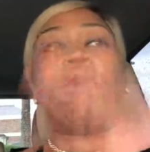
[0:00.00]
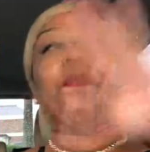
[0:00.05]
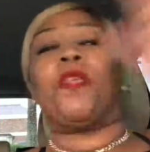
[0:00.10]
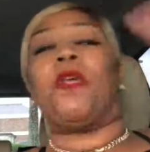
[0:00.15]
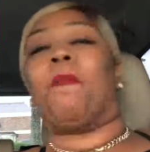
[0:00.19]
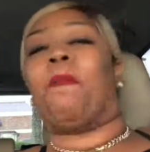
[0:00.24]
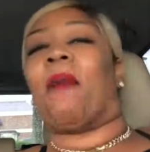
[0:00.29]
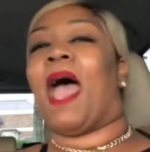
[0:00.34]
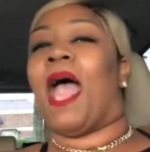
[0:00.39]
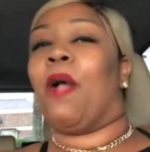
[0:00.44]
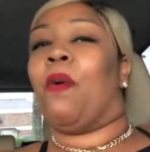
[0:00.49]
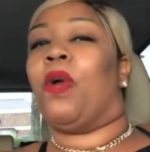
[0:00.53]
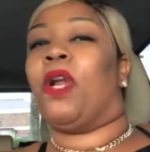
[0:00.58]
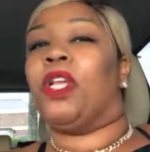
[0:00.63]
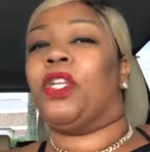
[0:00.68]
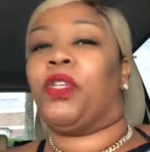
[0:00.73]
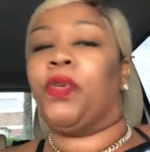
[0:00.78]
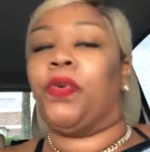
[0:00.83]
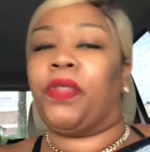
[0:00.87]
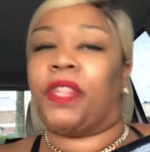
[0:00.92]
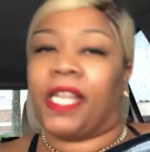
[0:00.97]
You might want
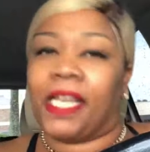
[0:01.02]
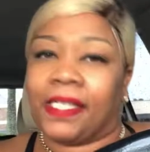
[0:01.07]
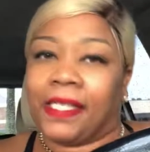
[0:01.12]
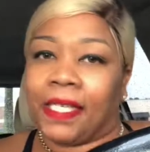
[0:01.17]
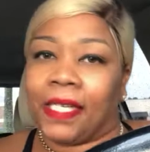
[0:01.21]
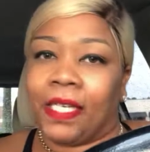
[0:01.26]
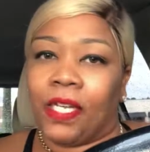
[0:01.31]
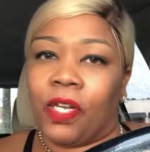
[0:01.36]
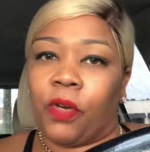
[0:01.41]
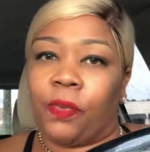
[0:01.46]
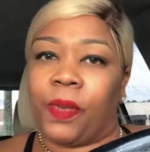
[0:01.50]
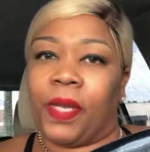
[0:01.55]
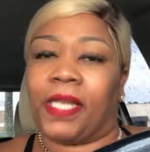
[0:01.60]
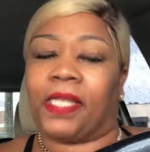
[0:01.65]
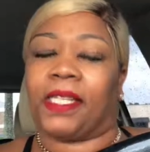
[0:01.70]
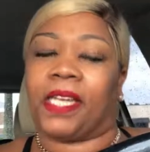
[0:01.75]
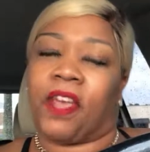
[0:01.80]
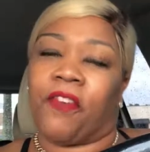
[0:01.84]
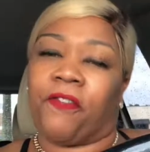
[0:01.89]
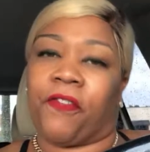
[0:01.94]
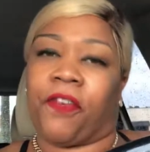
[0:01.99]
to do this a little
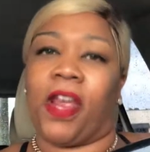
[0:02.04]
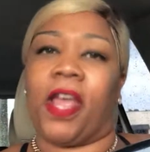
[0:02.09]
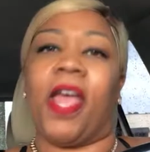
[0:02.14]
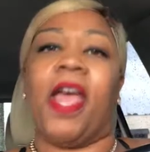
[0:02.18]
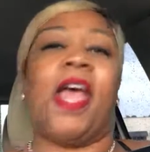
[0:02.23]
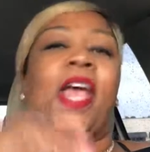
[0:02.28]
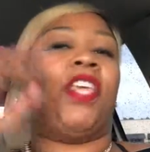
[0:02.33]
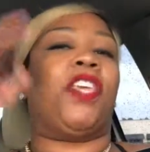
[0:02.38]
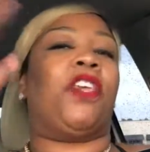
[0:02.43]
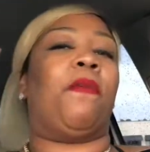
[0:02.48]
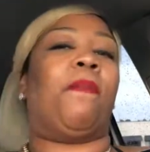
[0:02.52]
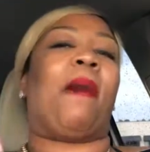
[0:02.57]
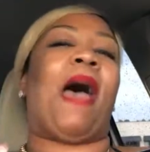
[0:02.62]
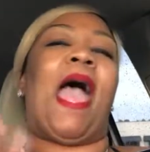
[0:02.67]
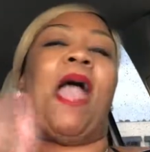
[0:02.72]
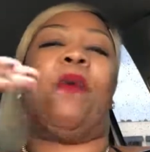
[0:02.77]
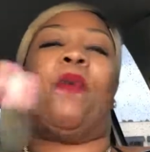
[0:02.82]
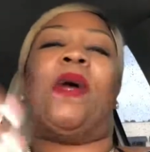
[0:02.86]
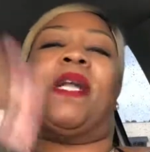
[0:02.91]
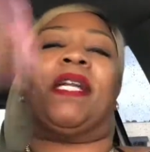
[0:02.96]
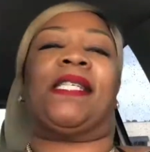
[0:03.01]
bit different. You
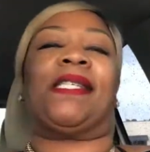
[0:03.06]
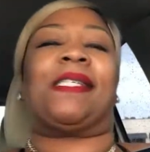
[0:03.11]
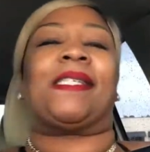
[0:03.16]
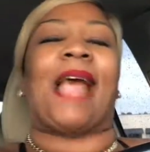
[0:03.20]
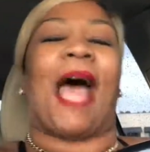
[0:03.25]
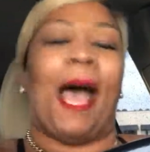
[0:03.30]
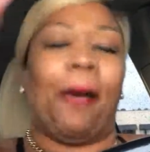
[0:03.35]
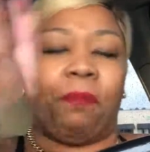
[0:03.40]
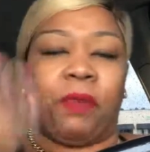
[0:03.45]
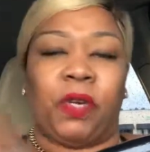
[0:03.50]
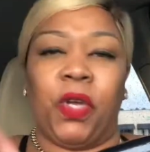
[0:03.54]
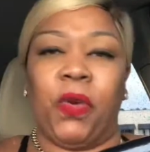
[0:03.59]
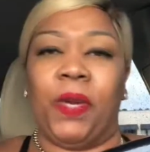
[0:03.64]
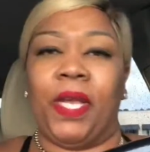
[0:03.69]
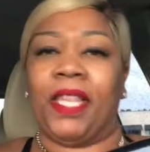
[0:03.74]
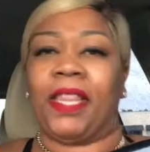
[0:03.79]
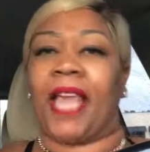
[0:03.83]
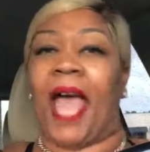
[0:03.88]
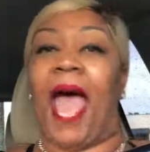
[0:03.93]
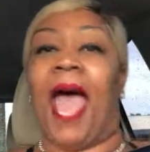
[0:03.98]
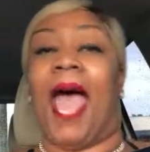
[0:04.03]
might want to stop
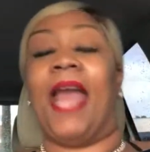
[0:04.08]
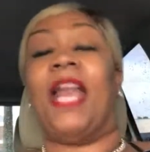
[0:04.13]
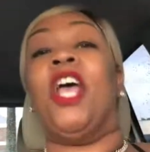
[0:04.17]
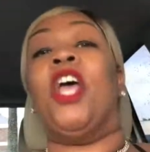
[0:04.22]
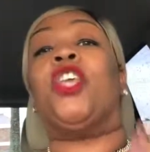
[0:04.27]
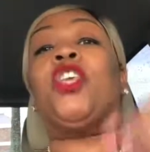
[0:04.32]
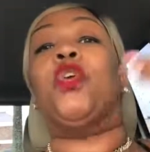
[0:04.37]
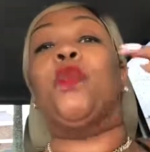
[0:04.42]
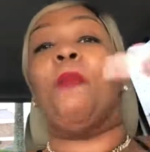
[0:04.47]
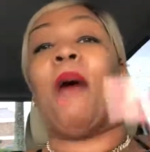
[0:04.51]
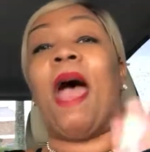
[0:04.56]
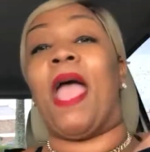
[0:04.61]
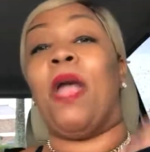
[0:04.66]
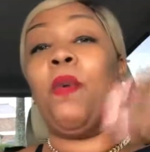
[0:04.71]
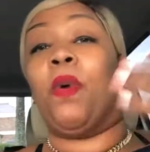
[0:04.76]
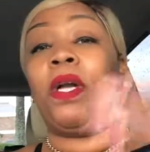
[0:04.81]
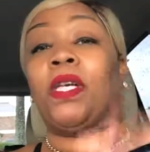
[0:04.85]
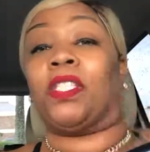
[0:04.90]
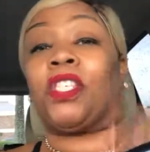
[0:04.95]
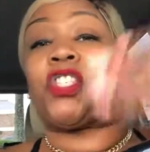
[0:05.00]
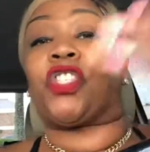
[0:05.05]
doing that. You might
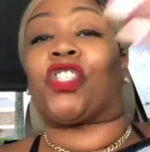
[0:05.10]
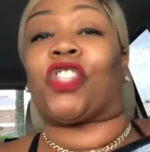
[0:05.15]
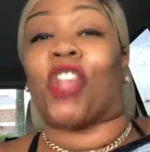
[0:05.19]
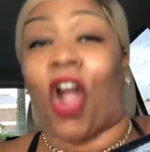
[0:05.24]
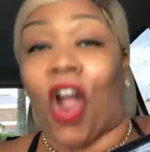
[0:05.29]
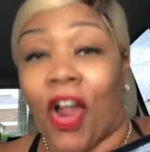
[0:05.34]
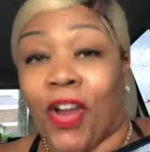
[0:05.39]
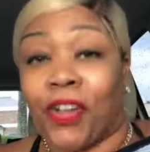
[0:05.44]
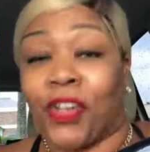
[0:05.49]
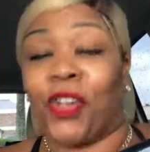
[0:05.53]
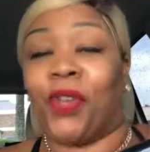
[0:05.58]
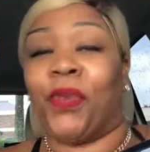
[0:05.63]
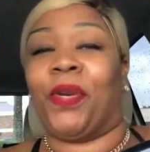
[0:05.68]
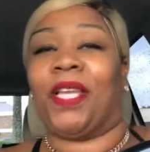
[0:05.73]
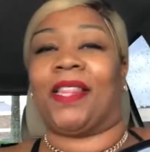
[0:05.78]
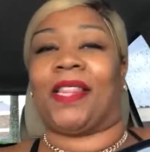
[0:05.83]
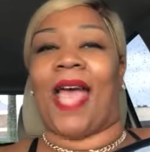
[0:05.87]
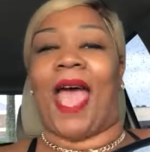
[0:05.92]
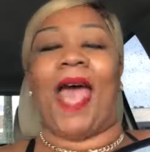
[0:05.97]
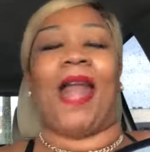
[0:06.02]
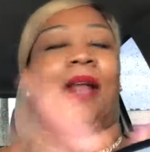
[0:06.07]
want to start
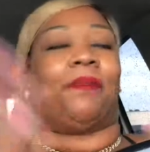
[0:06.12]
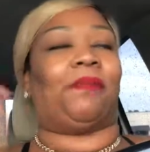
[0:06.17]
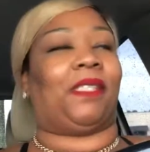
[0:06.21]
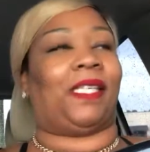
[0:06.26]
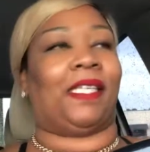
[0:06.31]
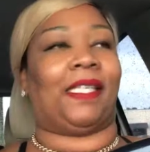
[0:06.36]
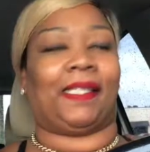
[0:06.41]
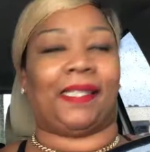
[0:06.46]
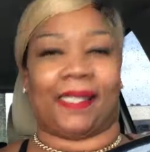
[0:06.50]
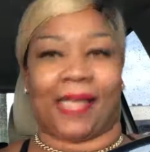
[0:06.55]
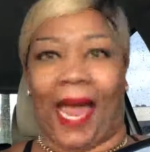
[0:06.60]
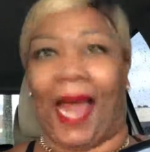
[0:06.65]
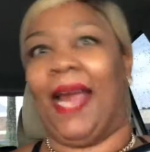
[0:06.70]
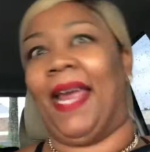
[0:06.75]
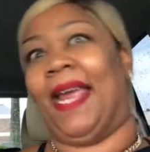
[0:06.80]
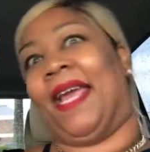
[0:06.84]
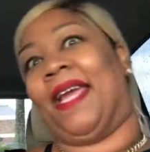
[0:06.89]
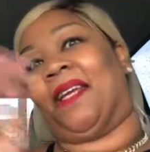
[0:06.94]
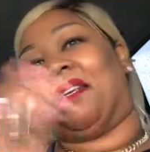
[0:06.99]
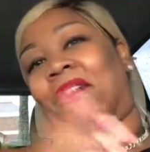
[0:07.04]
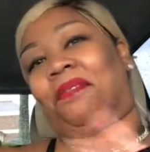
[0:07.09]
doing that. I'm just
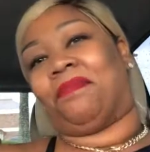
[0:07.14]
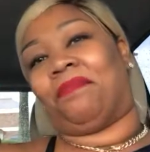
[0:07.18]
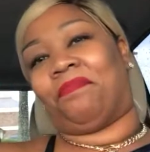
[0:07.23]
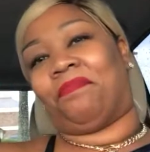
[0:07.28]
saying.